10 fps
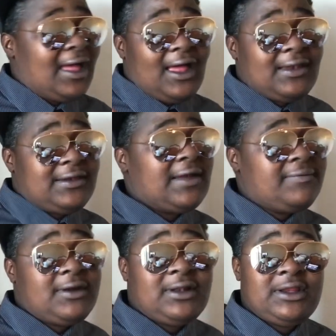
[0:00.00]
I
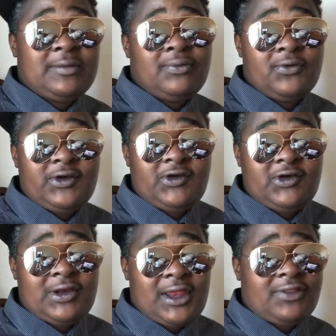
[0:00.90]
definitely
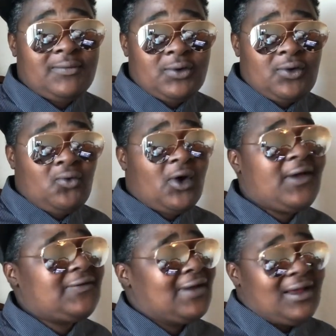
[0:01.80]
appreciate the request.